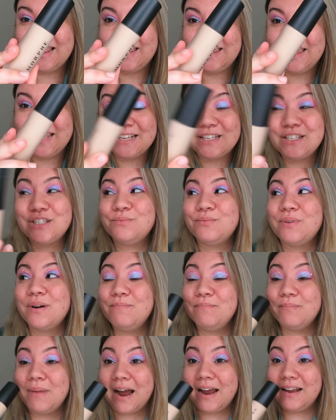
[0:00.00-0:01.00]
This
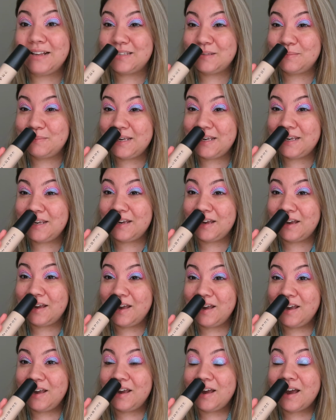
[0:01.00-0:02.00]
reminds me
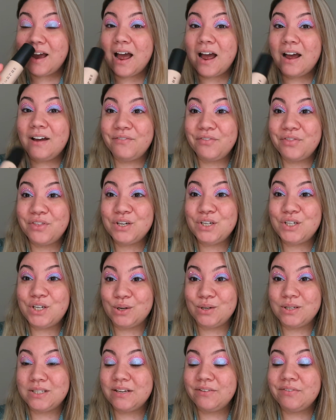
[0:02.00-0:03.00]
of the
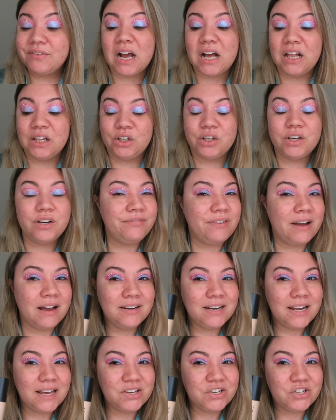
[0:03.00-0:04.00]
Dose of Color
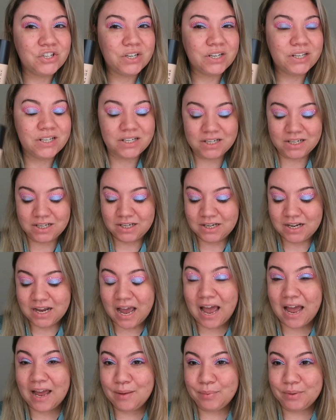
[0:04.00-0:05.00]
foundation,
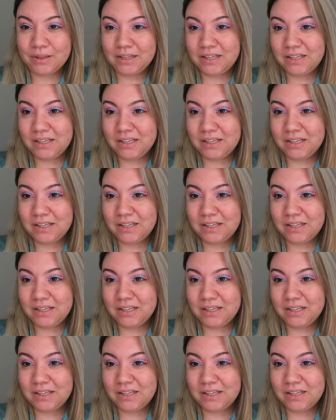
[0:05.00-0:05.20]
I